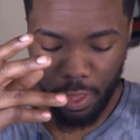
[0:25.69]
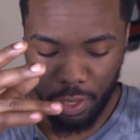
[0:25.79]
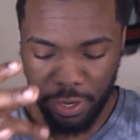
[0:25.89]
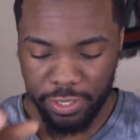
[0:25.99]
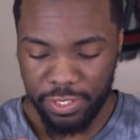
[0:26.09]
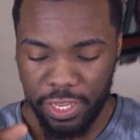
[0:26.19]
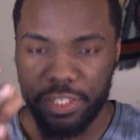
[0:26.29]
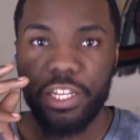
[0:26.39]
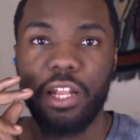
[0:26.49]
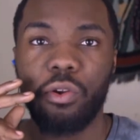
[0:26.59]
They're a skit
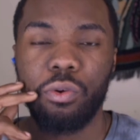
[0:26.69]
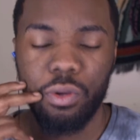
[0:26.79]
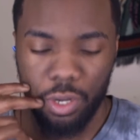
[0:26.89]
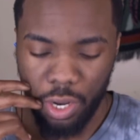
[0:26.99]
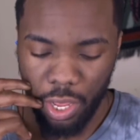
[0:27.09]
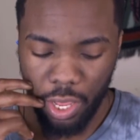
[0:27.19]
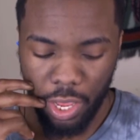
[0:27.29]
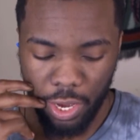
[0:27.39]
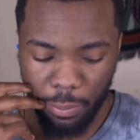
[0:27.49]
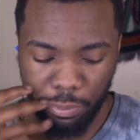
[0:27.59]
channel
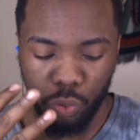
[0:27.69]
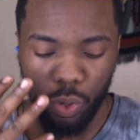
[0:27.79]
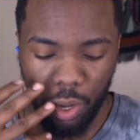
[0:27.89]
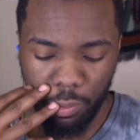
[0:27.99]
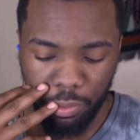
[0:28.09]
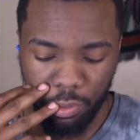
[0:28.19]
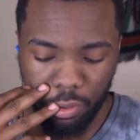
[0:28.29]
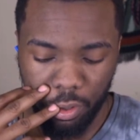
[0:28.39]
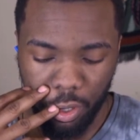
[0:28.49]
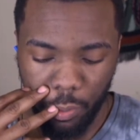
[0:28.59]
and they blew up
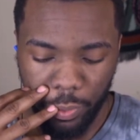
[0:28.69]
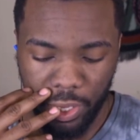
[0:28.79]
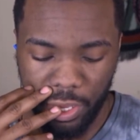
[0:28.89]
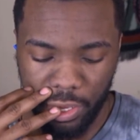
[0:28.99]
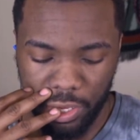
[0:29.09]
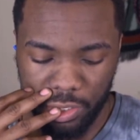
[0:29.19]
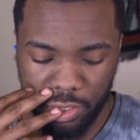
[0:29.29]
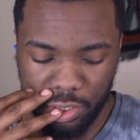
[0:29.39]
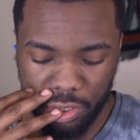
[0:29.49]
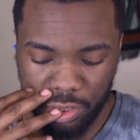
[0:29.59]

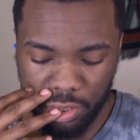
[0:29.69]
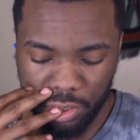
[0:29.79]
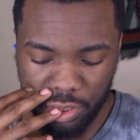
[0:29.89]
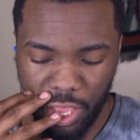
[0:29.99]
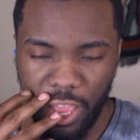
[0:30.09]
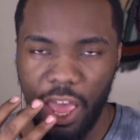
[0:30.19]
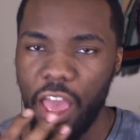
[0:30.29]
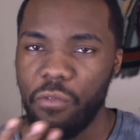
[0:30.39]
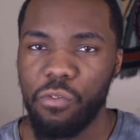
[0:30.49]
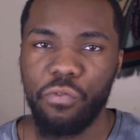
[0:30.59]
because they
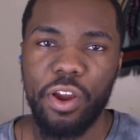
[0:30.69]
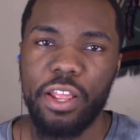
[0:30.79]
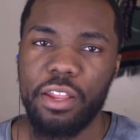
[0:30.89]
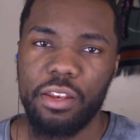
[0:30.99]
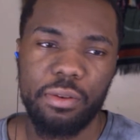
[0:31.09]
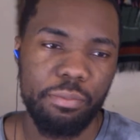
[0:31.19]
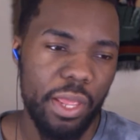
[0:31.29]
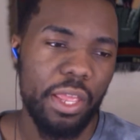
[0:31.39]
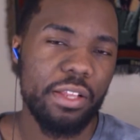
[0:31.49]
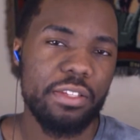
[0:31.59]
have a friend
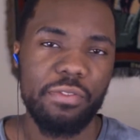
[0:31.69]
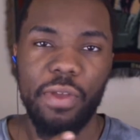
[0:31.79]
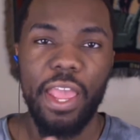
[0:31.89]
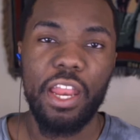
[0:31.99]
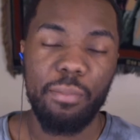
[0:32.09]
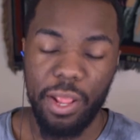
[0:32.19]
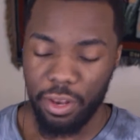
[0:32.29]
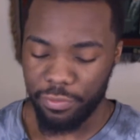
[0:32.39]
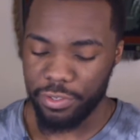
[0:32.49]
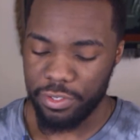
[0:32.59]
base of anime
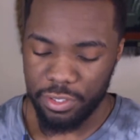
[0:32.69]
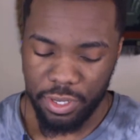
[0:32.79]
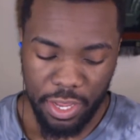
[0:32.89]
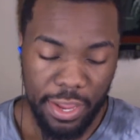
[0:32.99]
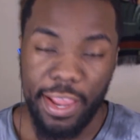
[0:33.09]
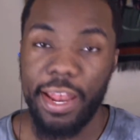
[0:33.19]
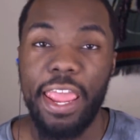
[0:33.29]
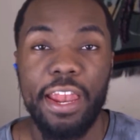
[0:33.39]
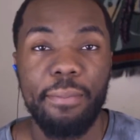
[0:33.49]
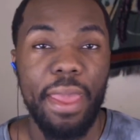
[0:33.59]
lovers. And
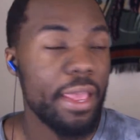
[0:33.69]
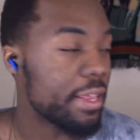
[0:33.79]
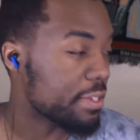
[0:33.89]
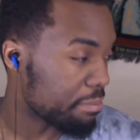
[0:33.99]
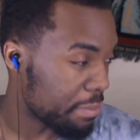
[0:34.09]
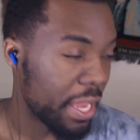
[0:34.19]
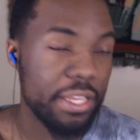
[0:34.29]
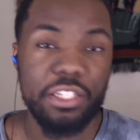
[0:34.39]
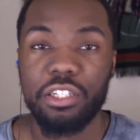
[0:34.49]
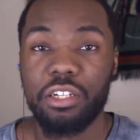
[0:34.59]
anime is a
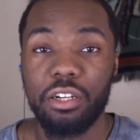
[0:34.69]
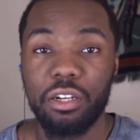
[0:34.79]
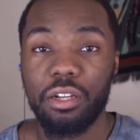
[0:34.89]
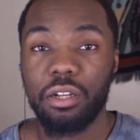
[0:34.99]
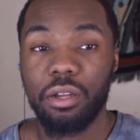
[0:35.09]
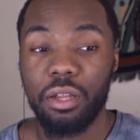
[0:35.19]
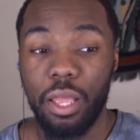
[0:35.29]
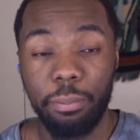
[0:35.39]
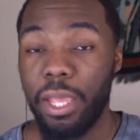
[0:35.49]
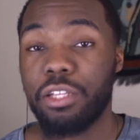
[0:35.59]
major,
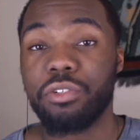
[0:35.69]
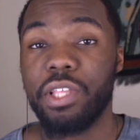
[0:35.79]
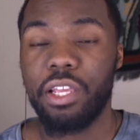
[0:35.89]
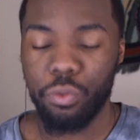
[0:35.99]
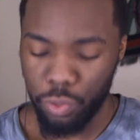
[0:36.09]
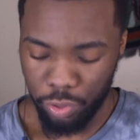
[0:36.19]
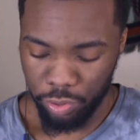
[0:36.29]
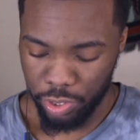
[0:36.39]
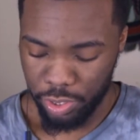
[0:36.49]
major thing in the world.